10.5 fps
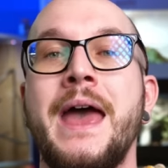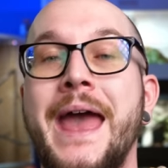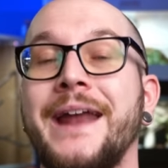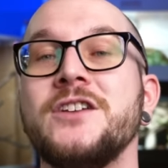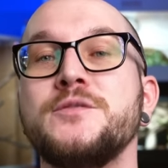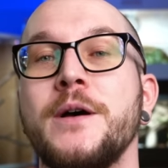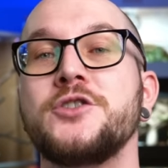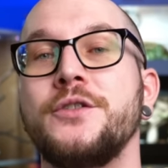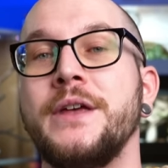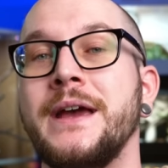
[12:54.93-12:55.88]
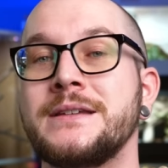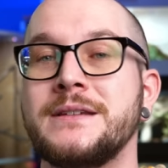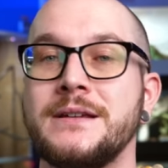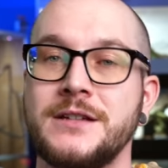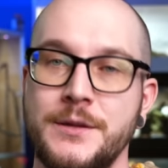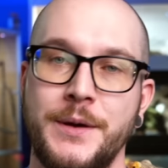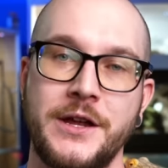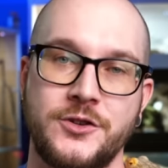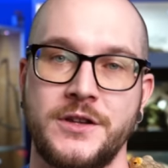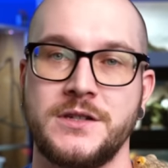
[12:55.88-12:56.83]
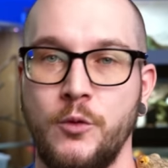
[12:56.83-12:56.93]
And a special thanks to the
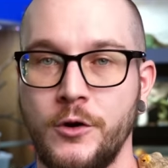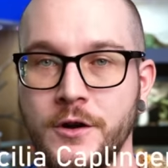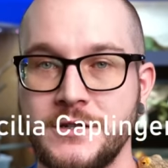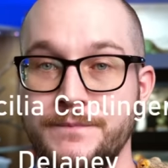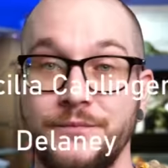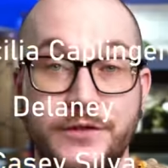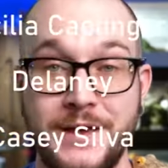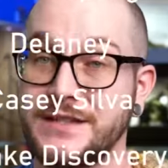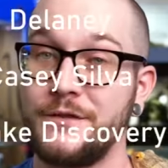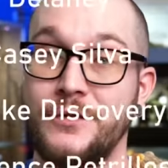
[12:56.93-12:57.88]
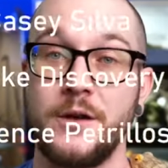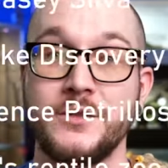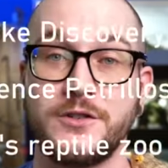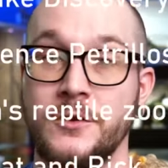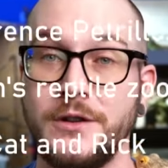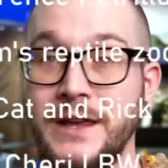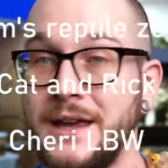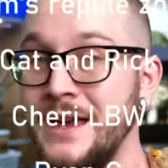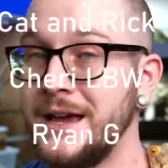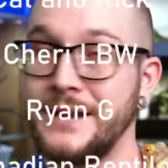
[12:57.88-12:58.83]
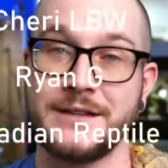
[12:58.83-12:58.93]
Patreon supporters. You guys get videos early,
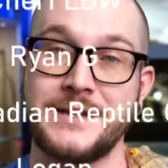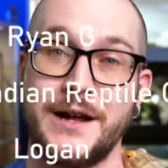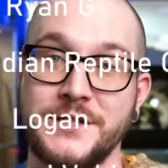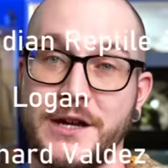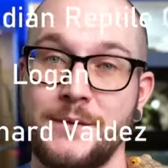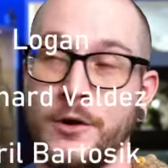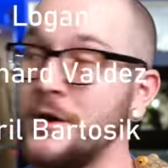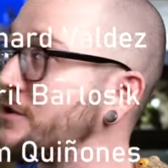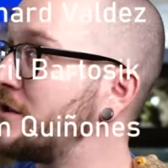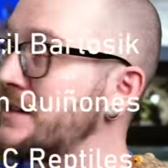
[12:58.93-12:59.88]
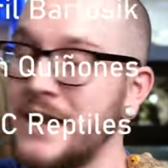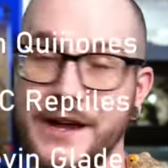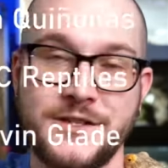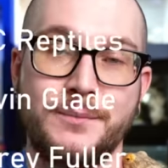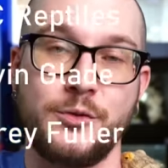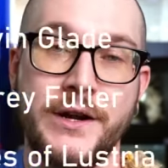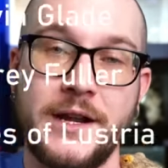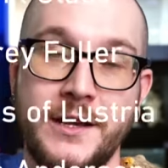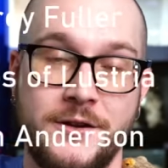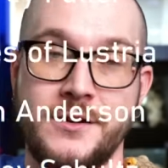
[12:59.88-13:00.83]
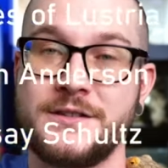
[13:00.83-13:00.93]
discounts on merch. These guys are breeding
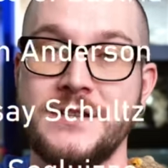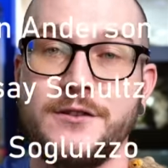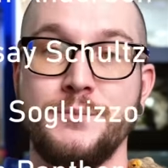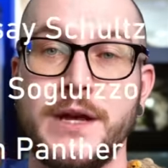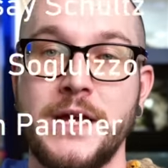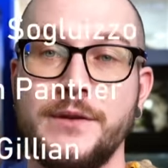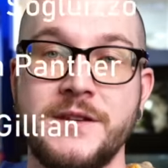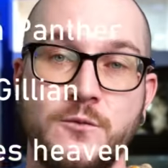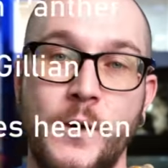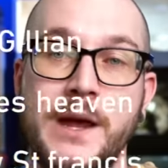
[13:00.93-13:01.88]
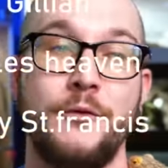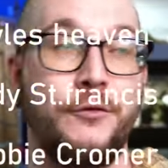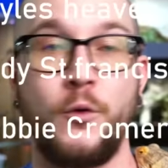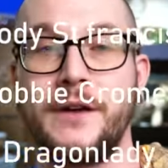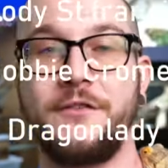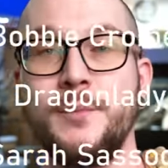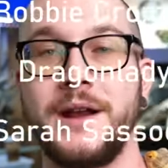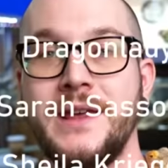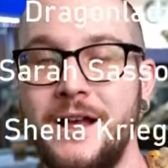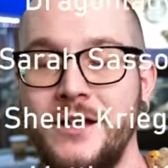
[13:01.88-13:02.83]
and you're going to see their babies way before everybody